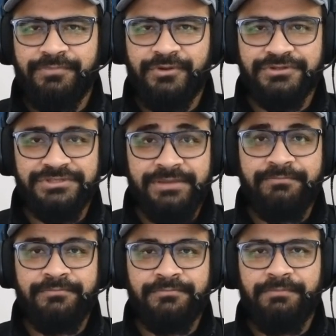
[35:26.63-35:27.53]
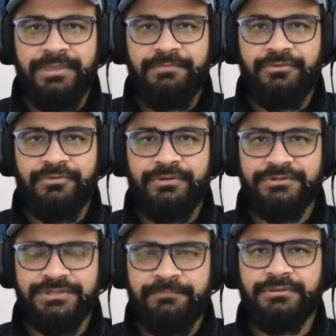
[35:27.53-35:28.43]
There's some people, there's
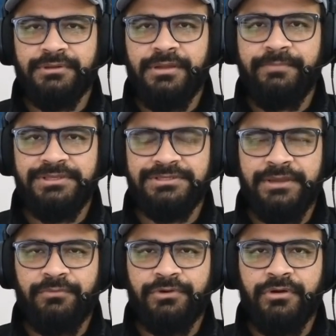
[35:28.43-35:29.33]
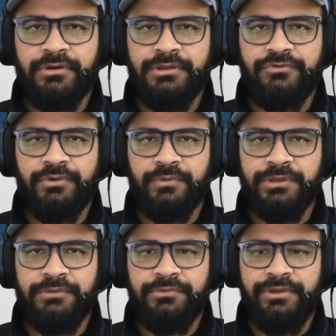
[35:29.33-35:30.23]
some companies that we're talking to and
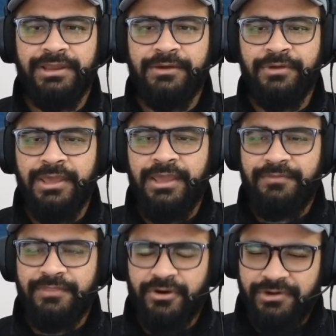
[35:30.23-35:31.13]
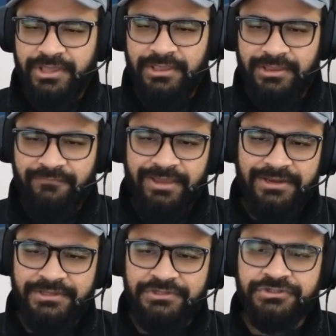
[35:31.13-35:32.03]
working with right now that are taking
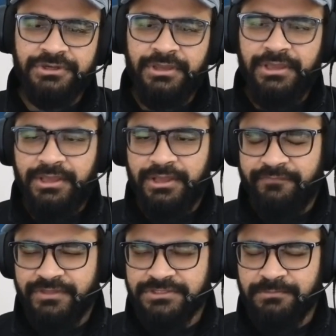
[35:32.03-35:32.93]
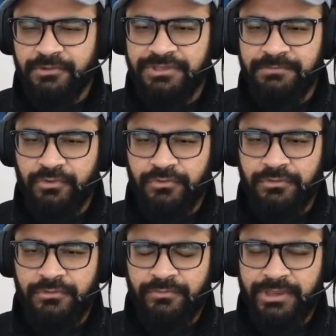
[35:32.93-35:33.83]
advantage of this
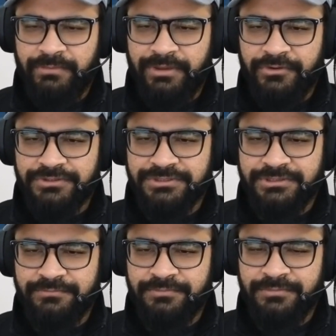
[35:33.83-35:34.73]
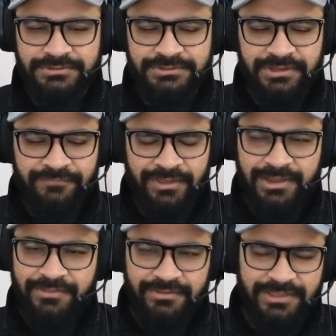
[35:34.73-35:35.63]
multimodal recommender system stuff.
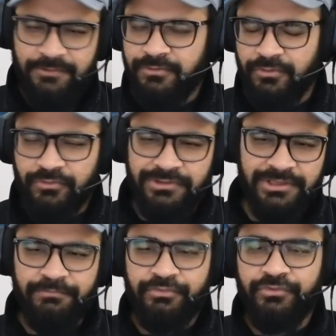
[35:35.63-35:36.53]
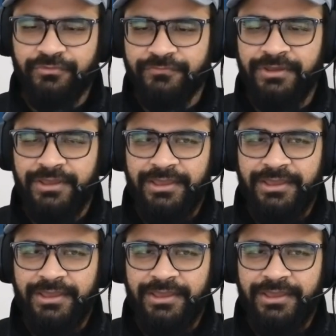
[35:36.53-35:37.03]
I think that will only improve.